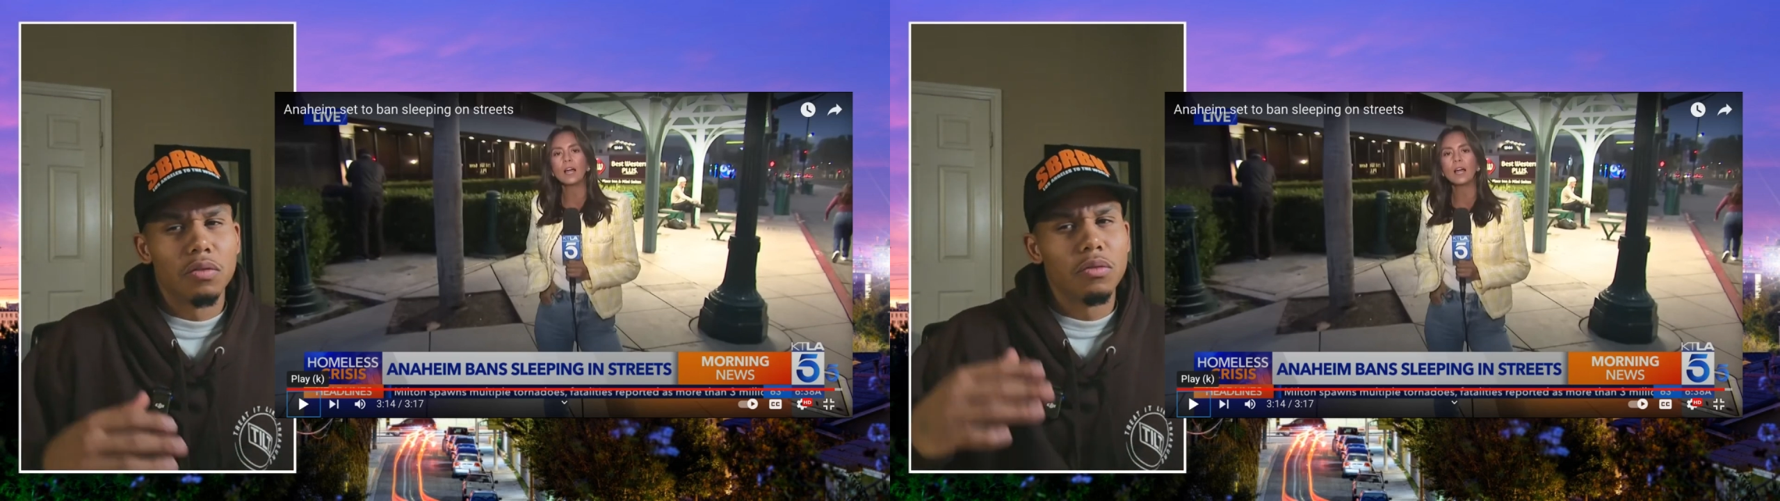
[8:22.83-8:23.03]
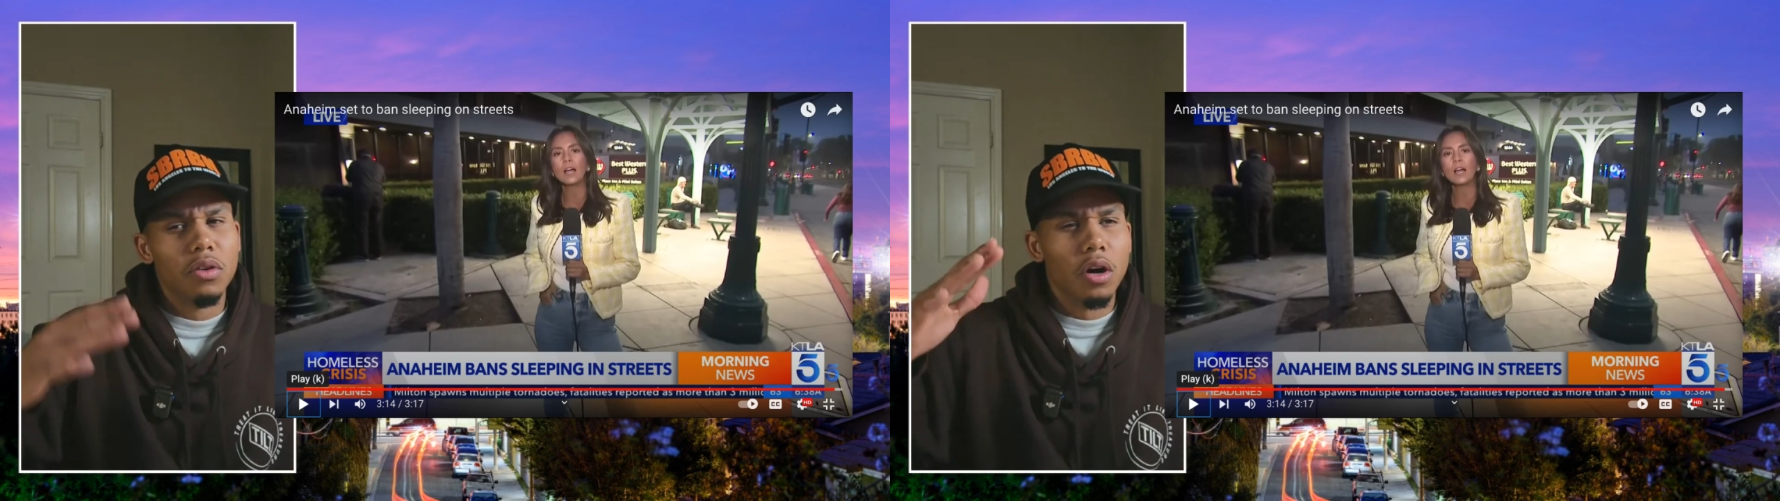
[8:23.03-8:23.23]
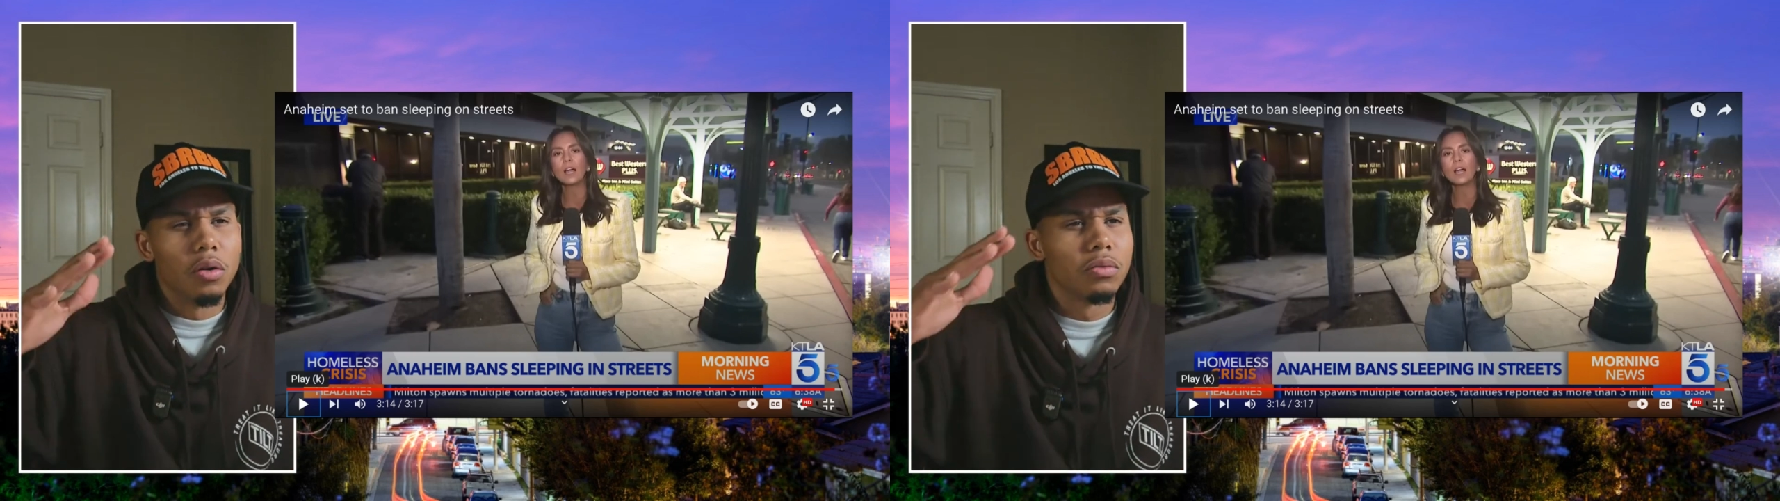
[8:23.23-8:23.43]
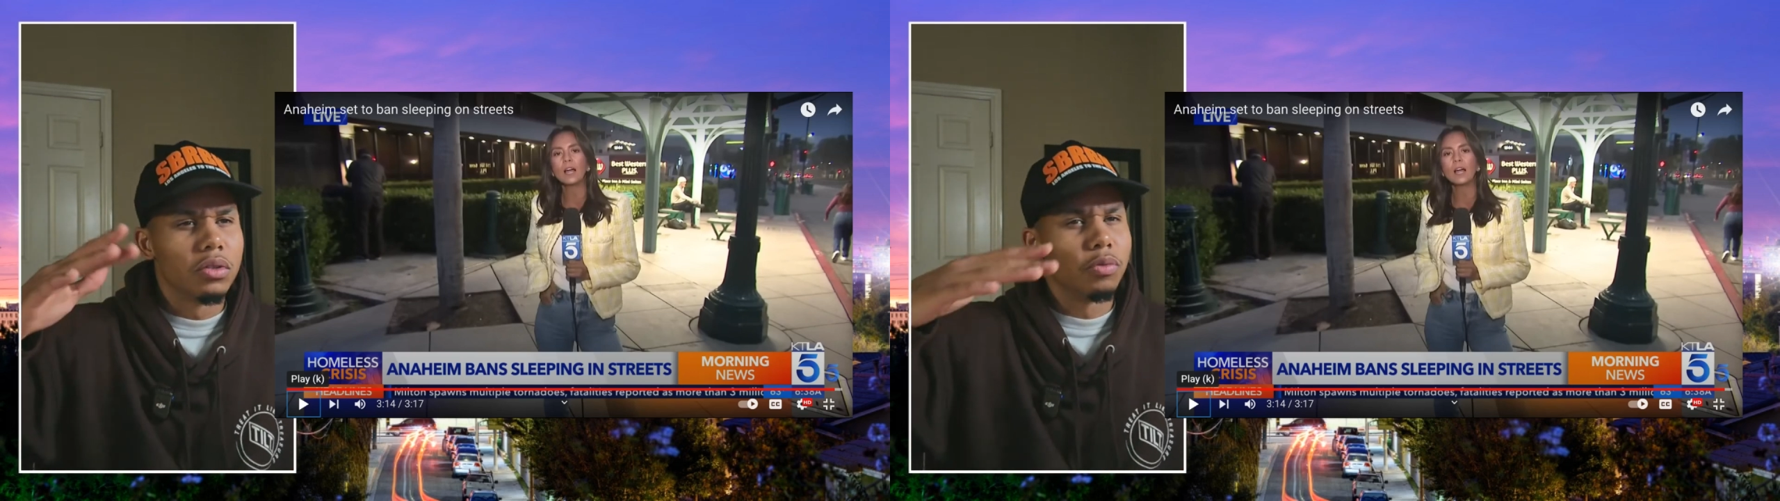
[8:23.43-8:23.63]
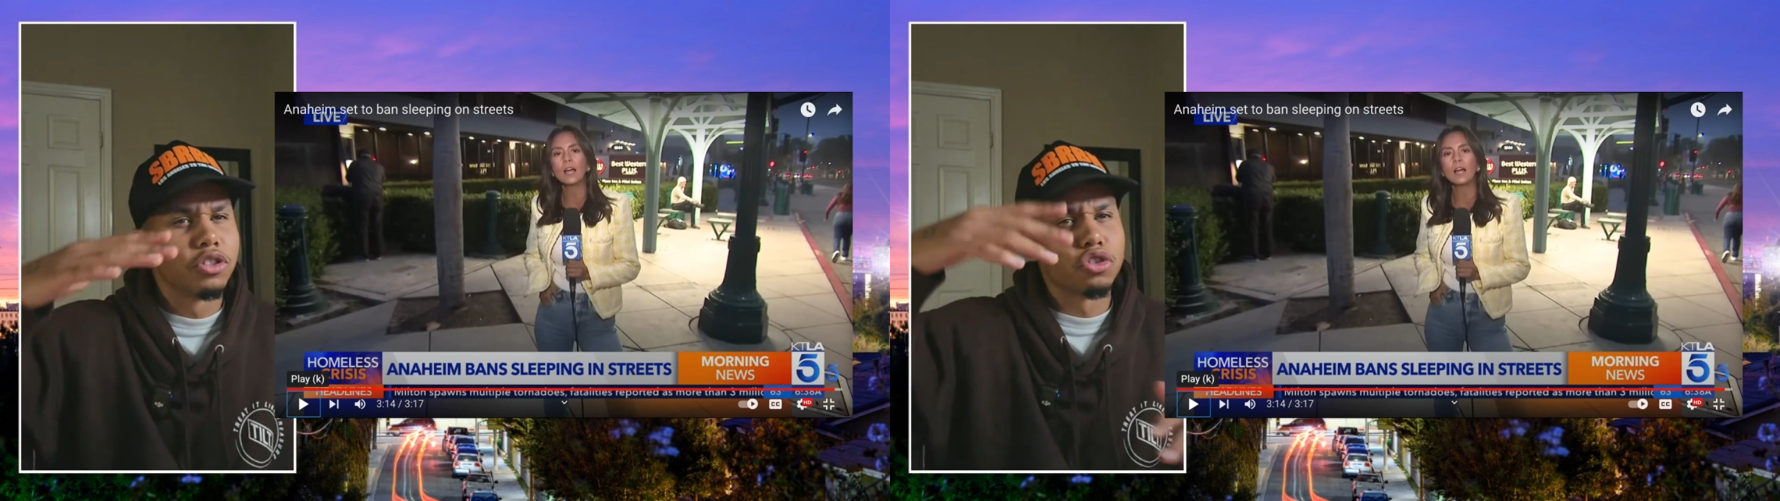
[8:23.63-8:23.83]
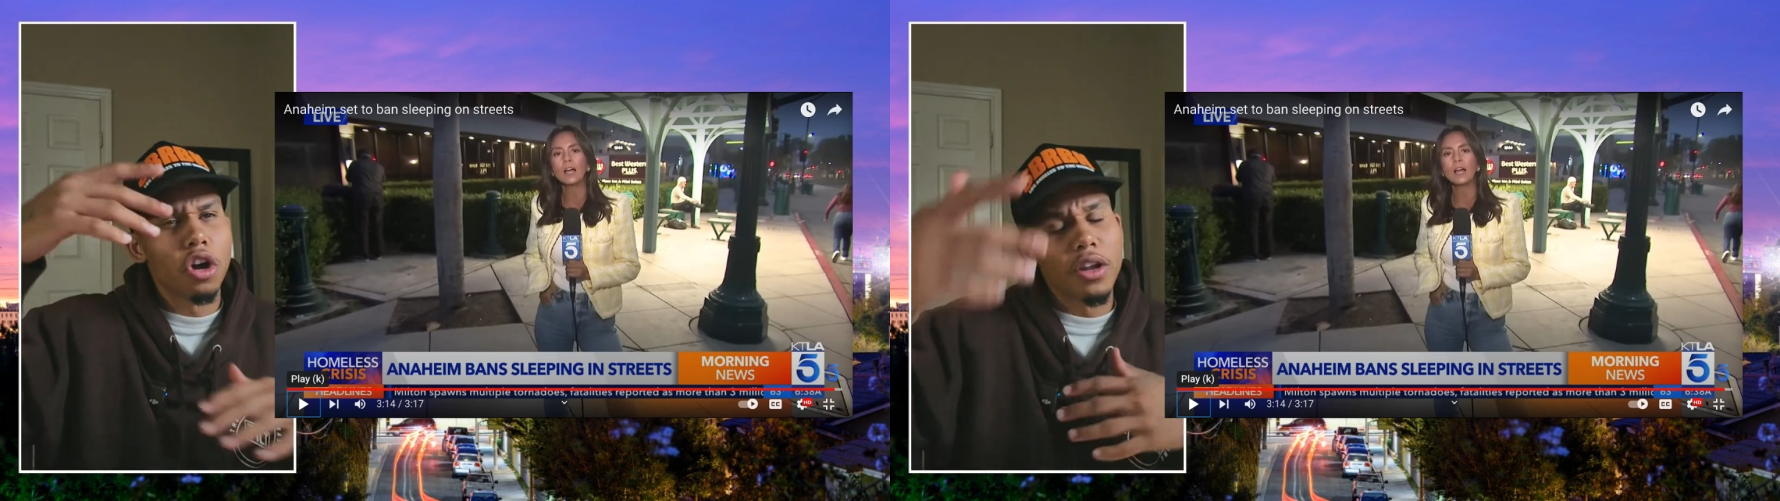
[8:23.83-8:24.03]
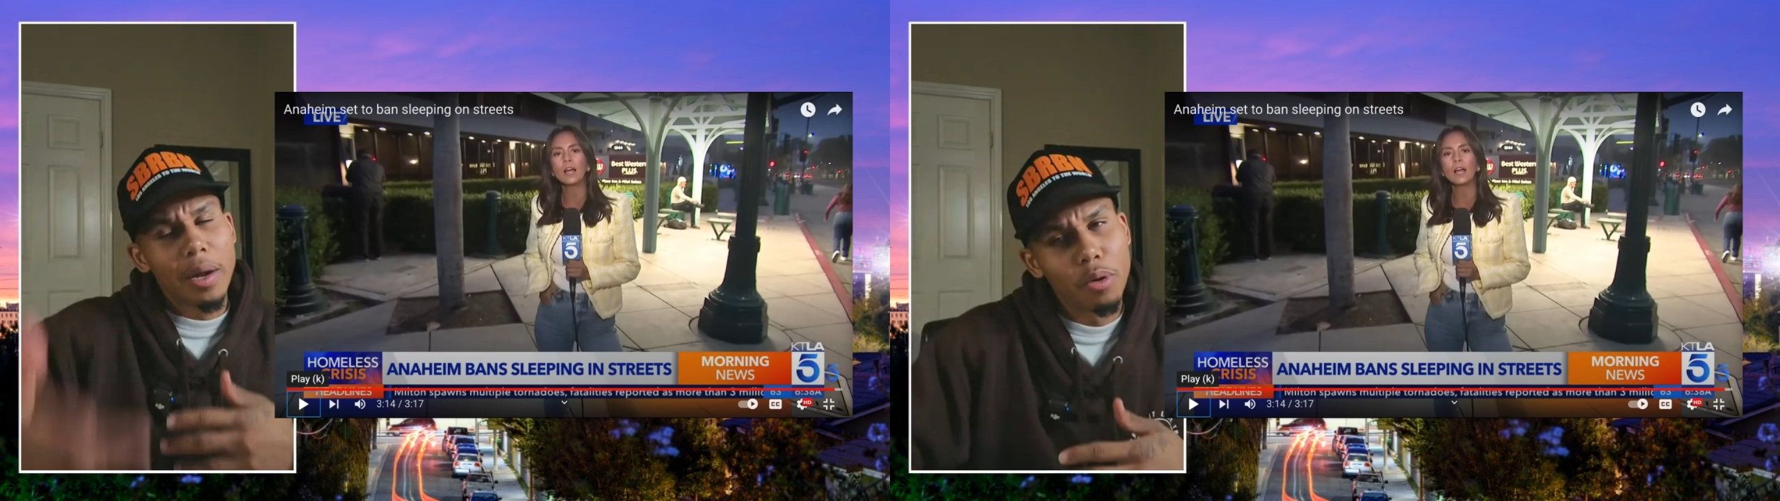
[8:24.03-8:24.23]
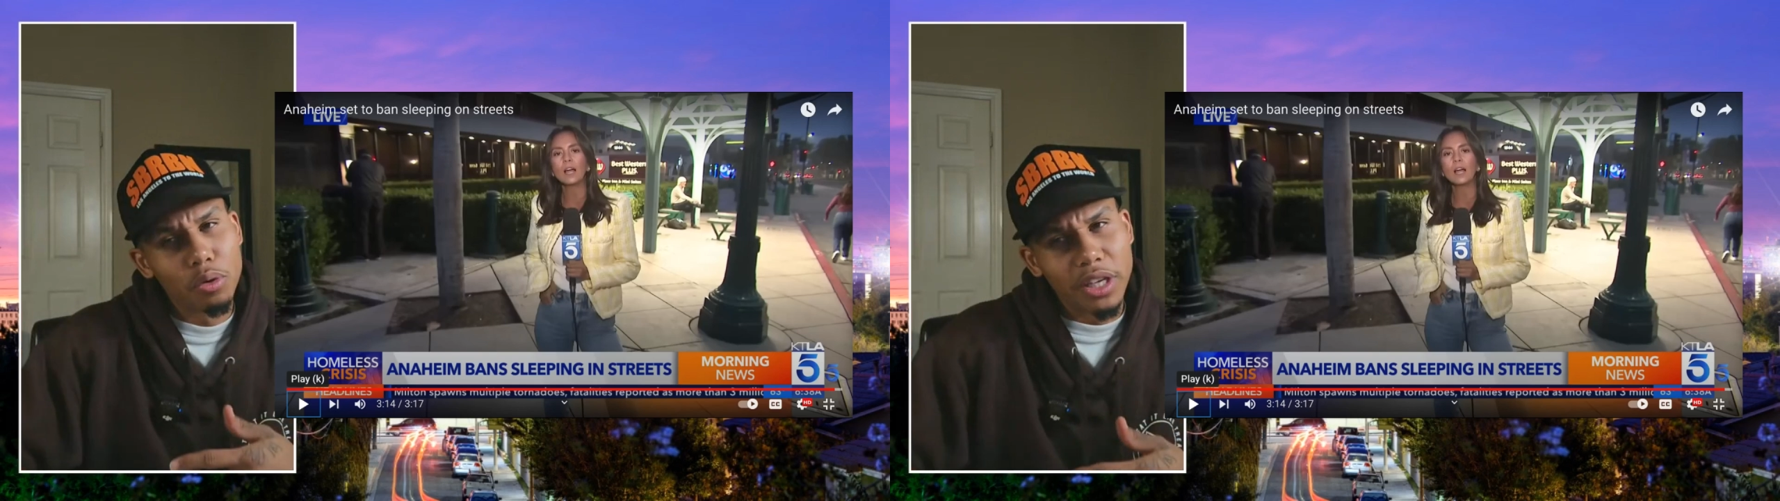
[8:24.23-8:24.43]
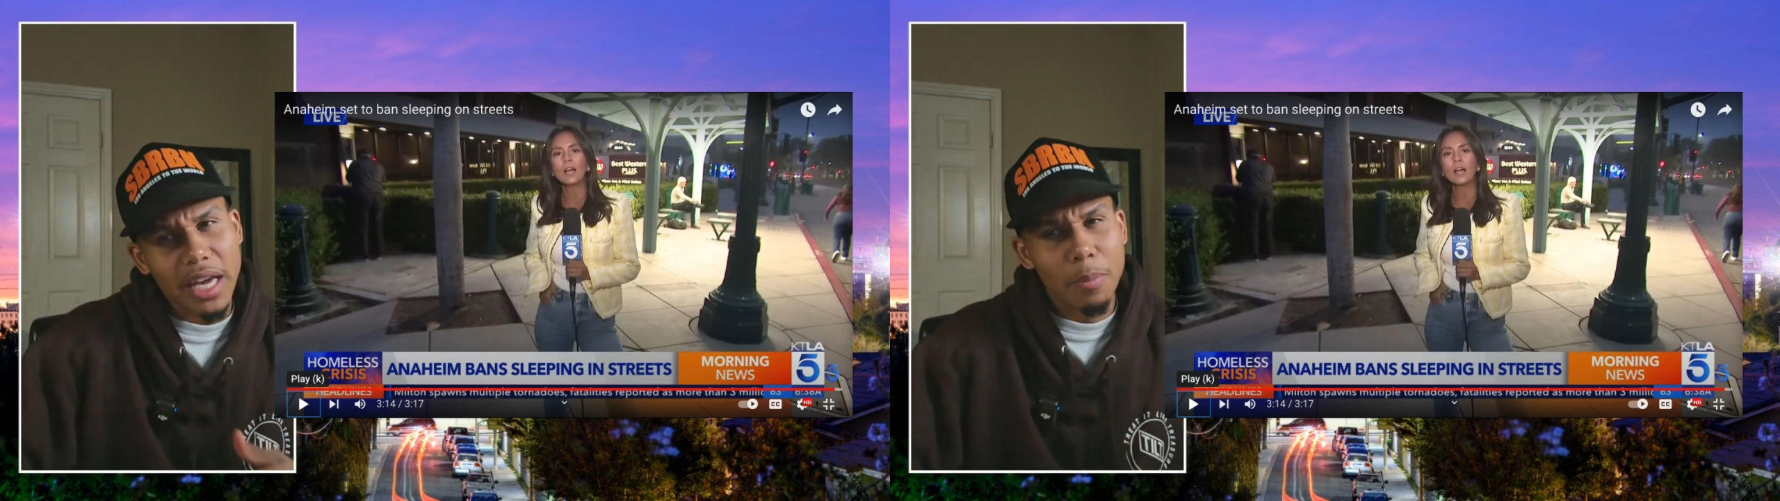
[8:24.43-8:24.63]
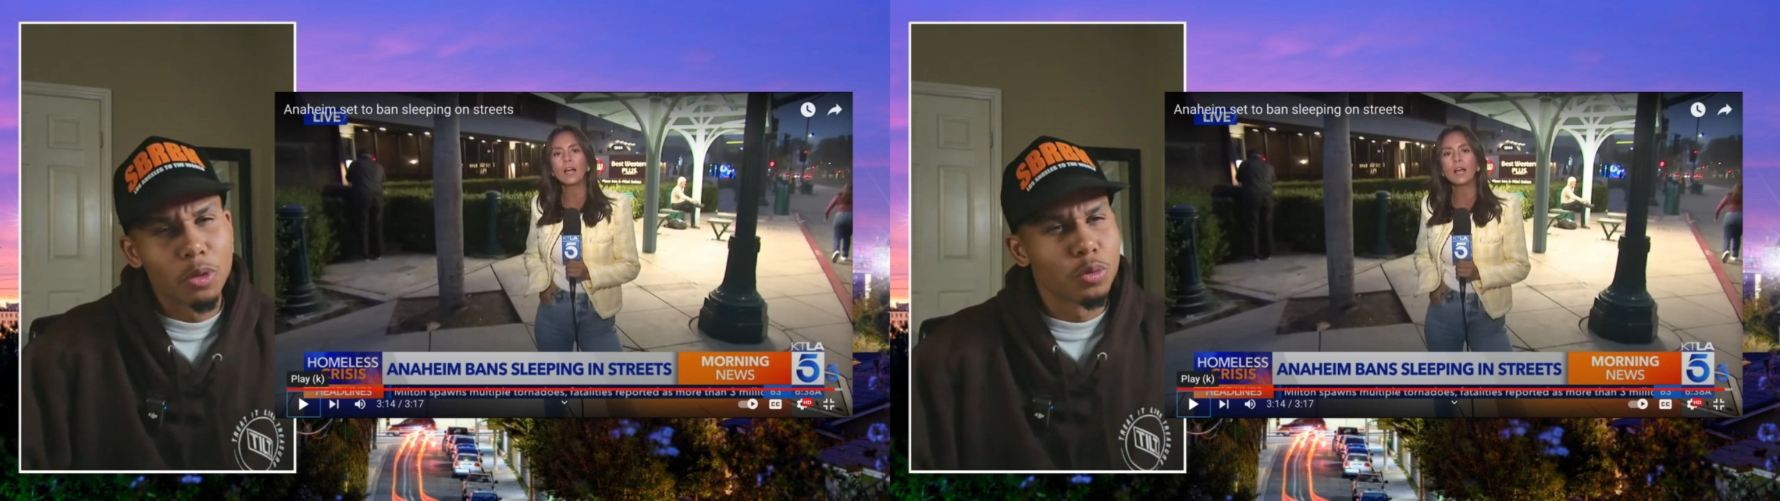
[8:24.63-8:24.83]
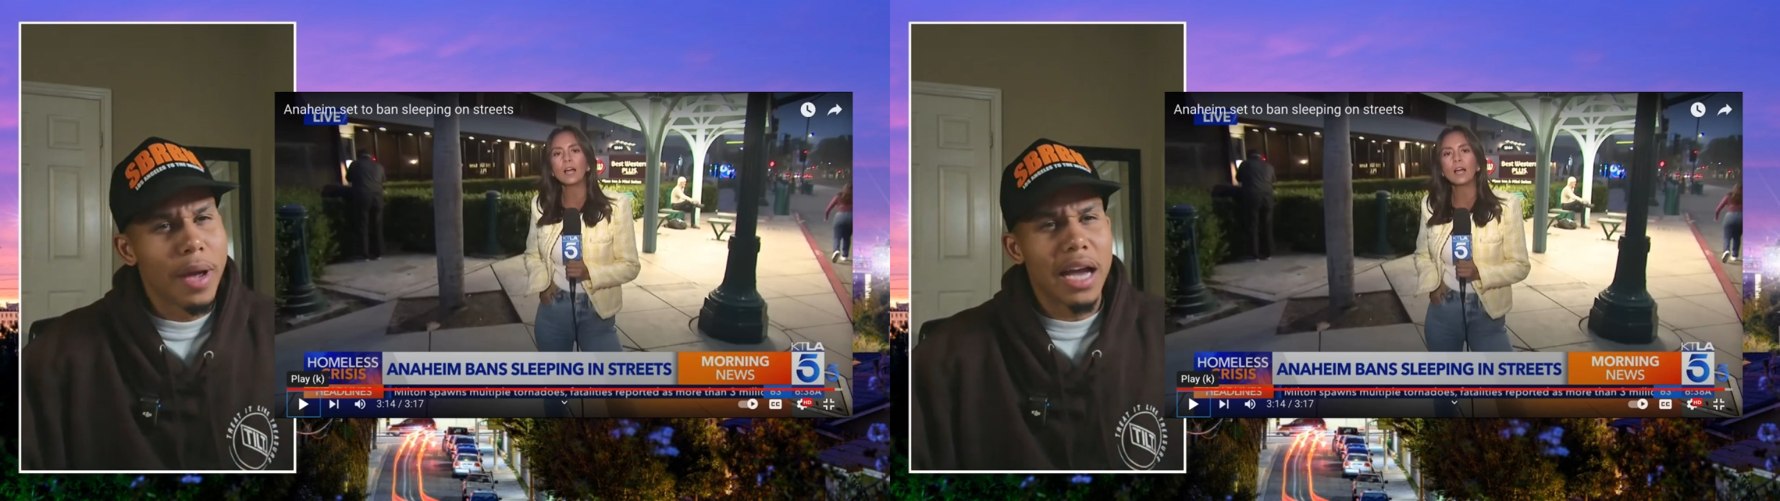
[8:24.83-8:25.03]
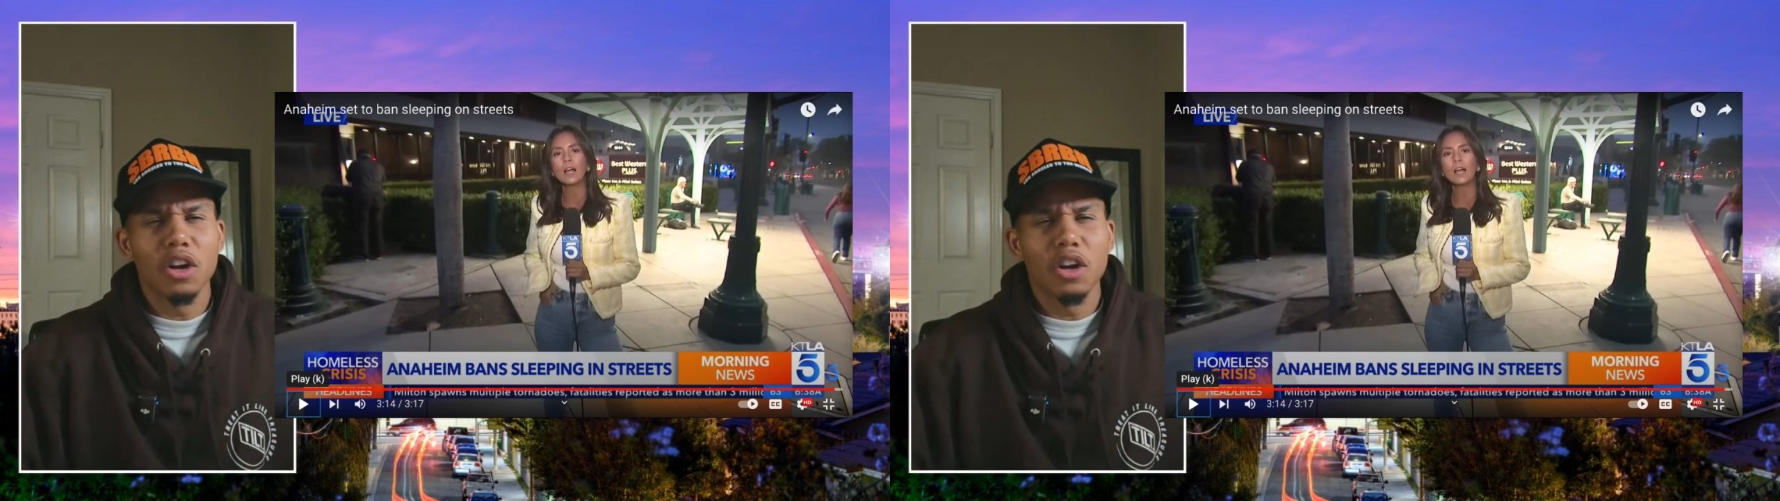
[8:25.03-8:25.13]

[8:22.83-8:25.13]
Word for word: you know, the straw that broke the camel's back?